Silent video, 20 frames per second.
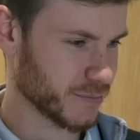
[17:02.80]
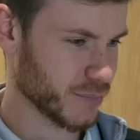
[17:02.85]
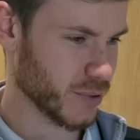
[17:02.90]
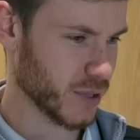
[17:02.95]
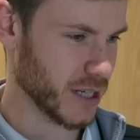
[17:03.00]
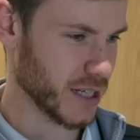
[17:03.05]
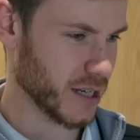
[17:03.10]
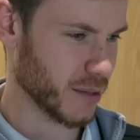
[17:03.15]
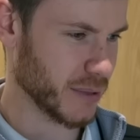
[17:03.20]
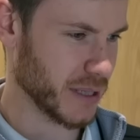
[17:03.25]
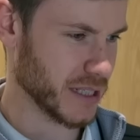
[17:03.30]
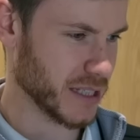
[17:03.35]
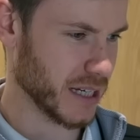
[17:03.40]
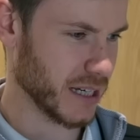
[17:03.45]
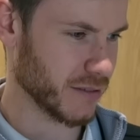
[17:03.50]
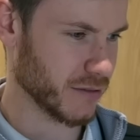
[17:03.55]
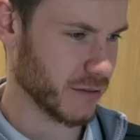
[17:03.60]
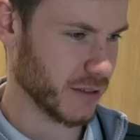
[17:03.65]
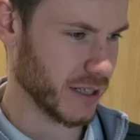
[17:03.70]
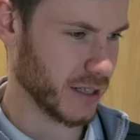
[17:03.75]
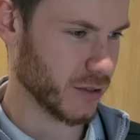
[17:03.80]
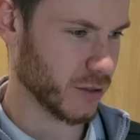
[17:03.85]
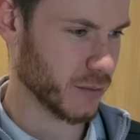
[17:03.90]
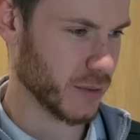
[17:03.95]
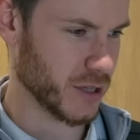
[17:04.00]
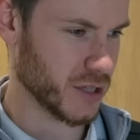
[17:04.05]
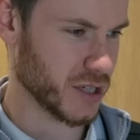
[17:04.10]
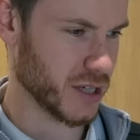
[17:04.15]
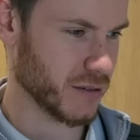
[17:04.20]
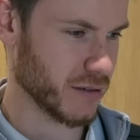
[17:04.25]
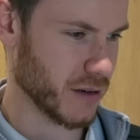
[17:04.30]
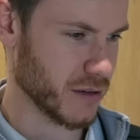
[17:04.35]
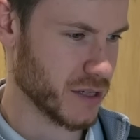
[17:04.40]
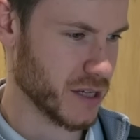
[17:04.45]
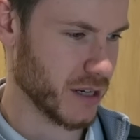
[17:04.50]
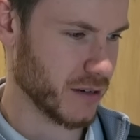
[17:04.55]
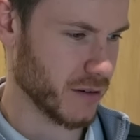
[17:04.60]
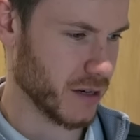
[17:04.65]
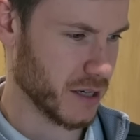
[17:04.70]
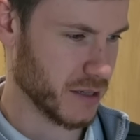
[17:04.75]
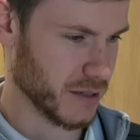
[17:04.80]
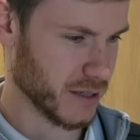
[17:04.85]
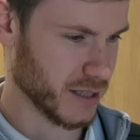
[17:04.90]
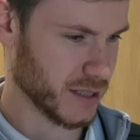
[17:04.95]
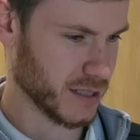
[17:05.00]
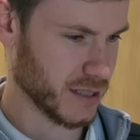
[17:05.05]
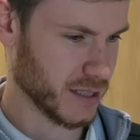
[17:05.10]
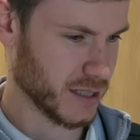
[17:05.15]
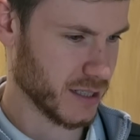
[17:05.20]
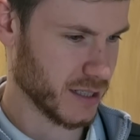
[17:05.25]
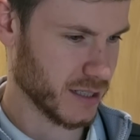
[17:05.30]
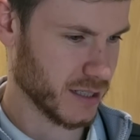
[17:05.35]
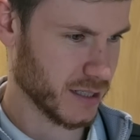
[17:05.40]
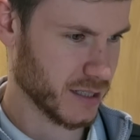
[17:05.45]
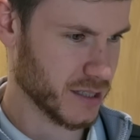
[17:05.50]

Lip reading: I mean, delivery, almost 0-0.